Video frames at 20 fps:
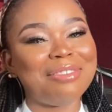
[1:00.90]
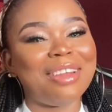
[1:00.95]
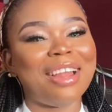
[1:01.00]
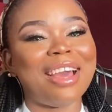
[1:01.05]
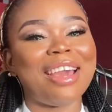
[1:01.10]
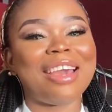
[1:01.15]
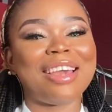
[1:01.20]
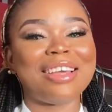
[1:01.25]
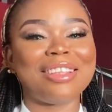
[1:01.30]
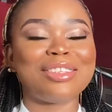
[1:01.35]

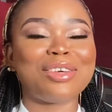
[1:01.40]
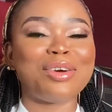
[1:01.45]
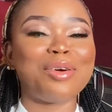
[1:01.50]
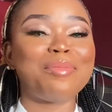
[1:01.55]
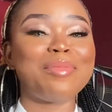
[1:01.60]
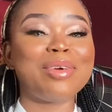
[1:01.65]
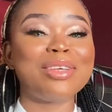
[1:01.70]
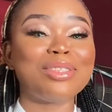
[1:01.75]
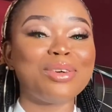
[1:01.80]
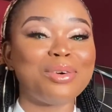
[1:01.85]
like and
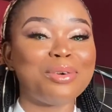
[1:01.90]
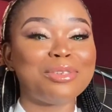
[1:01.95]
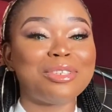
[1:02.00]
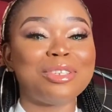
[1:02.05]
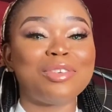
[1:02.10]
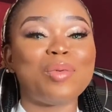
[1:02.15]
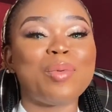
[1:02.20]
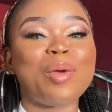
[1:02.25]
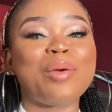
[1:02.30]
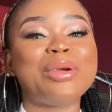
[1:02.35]
comment.
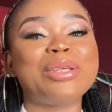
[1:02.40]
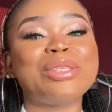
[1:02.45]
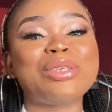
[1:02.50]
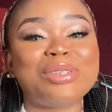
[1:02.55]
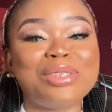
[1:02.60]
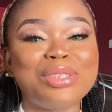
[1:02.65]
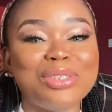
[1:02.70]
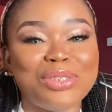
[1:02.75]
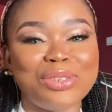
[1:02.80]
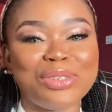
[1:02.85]
Also, my
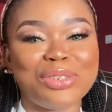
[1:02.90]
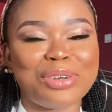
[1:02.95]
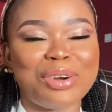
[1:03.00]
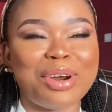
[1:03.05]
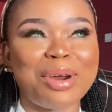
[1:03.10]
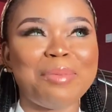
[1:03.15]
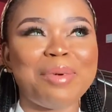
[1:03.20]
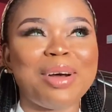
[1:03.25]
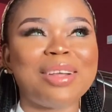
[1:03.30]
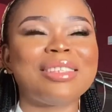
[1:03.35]
returning
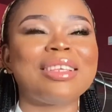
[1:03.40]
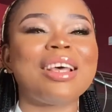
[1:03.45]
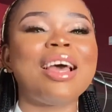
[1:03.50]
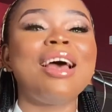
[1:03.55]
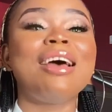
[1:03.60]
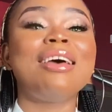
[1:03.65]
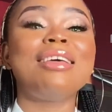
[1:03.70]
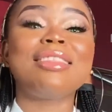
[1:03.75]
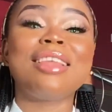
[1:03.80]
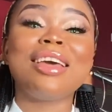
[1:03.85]
subscribers,
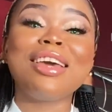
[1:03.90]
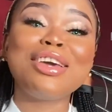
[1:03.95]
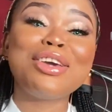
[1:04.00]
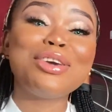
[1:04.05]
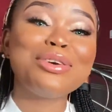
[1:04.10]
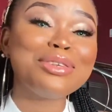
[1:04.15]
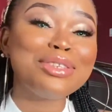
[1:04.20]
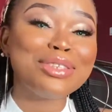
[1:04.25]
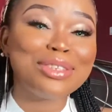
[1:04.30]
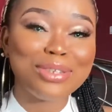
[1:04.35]
thank
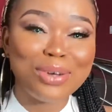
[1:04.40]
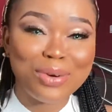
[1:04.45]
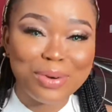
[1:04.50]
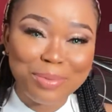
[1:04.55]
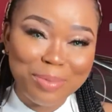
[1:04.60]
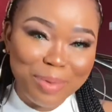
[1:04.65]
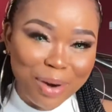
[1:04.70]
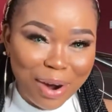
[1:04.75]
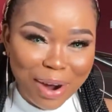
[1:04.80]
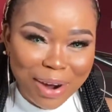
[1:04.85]
you so
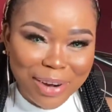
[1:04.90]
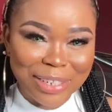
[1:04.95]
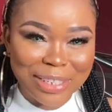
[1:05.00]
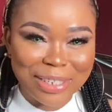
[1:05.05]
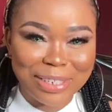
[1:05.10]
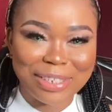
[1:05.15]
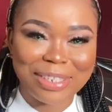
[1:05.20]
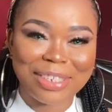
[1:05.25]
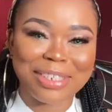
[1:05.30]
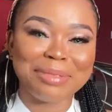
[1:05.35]
much.
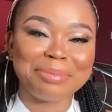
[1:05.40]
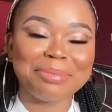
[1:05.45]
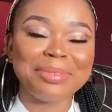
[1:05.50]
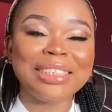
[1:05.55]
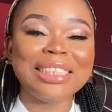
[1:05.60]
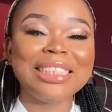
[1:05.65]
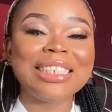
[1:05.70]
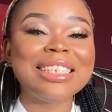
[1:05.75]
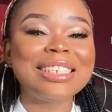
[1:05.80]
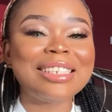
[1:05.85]

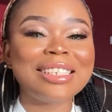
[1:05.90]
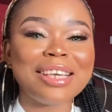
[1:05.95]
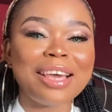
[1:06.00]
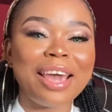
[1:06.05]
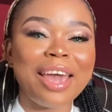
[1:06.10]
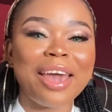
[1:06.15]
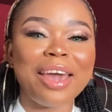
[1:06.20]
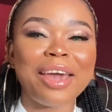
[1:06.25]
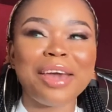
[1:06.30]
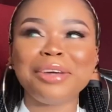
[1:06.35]

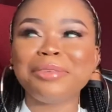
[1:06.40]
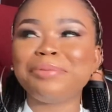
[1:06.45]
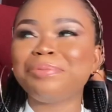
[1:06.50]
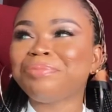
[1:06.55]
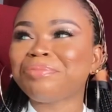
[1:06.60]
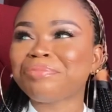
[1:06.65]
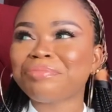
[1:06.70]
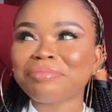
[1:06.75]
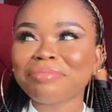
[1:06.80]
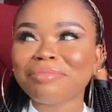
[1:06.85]
See,
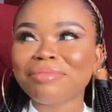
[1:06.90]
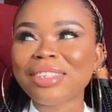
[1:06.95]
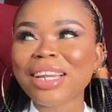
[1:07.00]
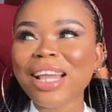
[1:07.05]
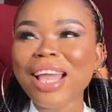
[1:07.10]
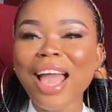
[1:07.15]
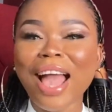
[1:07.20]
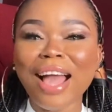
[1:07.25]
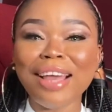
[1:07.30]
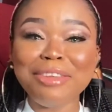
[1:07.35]

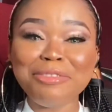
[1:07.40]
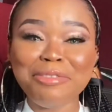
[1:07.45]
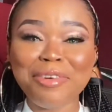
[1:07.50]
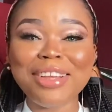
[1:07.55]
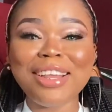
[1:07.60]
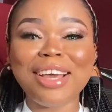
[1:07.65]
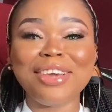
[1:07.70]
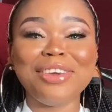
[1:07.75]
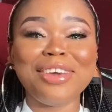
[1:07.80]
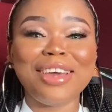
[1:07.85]
the fact
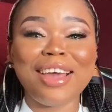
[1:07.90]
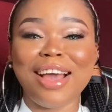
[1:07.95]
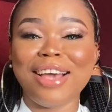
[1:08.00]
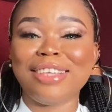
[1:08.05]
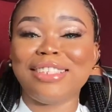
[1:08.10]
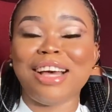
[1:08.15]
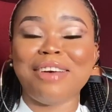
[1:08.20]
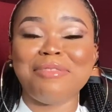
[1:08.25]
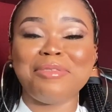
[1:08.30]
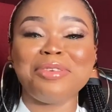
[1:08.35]
that you
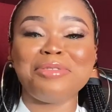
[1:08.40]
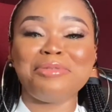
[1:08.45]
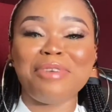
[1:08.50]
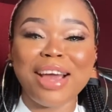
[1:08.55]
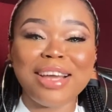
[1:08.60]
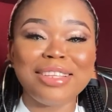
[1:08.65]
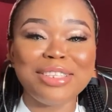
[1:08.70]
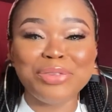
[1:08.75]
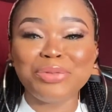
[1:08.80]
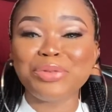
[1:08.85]
guys have been
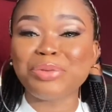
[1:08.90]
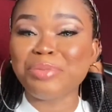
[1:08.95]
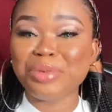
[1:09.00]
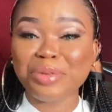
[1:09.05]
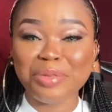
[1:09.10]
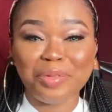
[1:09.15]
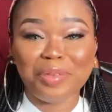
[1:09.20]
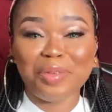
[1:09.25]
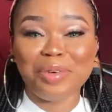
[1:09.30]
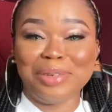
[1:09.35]
riding with me
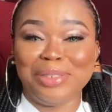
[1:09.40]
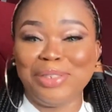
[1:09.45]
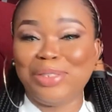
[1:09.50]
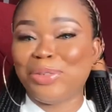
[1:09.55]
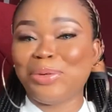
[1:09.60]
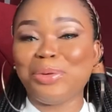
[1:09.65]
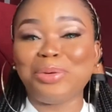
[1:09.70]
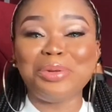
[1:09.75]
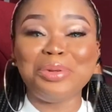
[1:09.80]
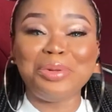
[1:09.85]
for
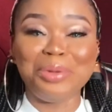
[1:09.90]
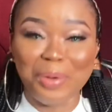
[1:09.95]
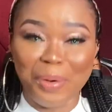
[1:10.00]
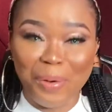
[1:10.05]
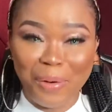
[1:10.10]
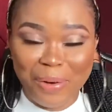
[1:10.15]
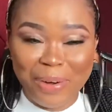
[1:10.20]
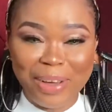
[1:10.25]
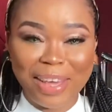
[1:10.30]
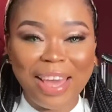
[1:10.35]
so
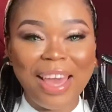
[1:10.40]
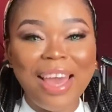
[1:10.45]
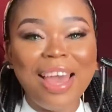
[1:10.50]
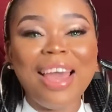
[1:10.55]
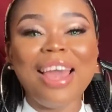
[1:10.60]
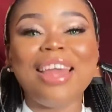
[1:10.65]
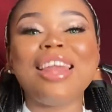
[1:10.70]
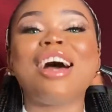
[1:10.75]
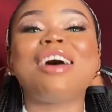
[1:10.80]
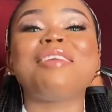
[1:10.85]
long
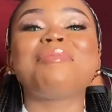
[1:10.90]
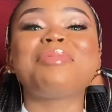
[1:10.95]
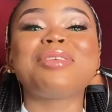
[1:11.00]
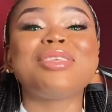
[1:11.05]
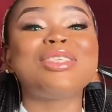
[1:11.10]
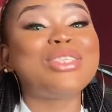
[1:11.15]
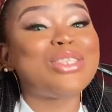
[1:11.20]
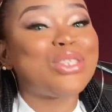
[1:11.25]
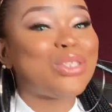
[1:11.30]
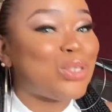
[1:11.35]
and I've
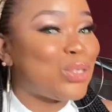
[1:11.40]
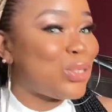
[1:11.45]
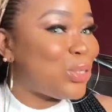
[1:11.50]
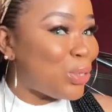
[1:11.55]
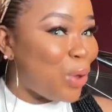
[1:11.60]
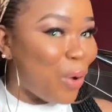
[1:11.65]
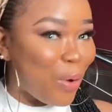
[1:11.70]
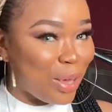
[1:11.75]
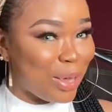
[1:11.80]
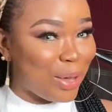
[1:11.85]
been
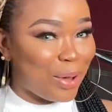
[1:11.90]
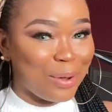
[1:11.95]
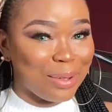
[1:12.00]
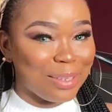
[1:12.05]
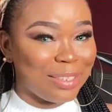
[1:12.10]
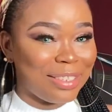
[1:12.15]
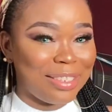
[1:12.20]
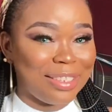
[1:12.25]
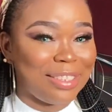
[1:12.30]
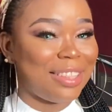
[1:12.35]
so
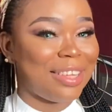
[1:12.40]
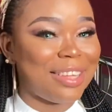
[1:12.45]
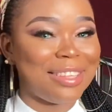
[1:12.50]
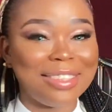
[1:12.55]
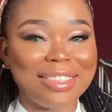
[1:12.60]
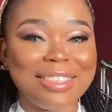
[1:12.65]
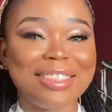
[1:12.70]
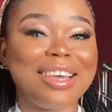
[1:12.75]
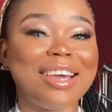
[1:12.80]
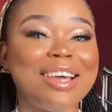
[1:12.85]

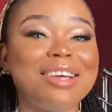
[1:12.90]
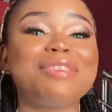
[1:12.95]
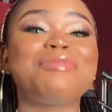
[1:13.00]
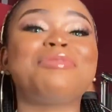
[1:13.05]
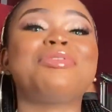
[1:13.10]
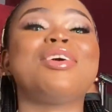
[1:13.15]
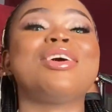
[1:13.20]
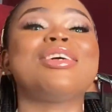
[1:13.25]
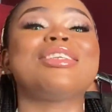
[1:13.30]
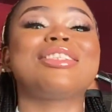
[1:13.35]
inconsistent here
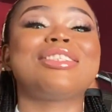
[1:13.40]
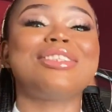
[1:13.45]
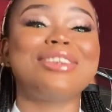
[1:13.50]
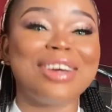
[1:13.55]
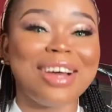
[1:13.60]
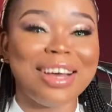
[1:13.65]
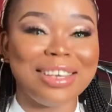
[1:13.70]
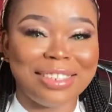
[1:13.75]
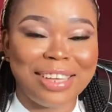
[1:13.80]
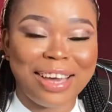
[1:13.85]
for as
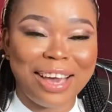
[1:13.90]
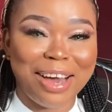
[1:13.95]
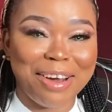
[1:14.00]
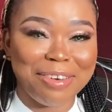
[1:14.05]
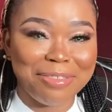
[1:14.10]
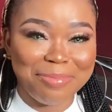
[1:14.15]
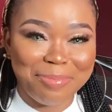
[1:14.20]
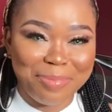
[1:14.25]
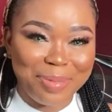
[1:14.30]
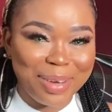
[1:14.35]
long as I
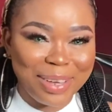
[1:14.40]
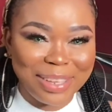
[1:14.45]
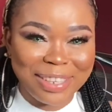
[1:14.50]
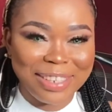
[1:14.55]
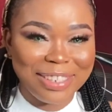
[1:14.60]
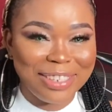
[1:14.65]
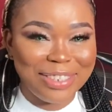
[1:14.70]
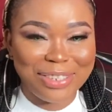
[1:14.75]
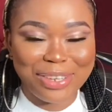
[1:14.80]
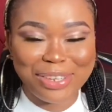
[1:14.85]
have been,
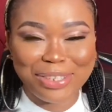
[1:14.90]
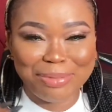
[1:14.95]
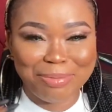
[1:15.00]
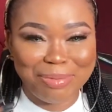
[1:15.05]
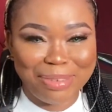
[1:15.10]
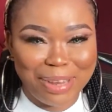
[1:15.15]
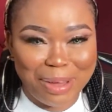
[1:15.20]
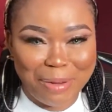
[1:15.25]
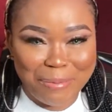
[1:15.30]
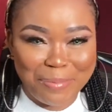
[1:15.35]
it's just
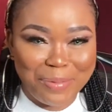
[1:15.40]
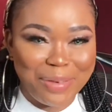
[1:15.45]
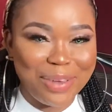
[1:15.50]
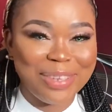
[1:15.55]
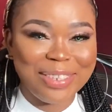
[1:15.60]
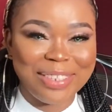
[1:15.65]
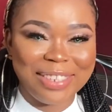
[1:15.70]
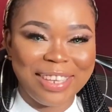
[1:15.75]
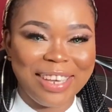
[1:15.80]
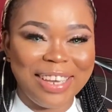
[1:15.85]
been
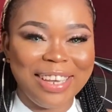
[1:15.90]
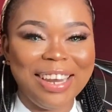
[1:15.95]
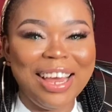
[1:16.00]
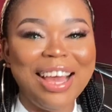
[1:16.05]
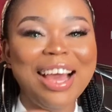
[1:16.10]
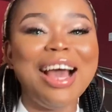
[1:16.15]
amazing.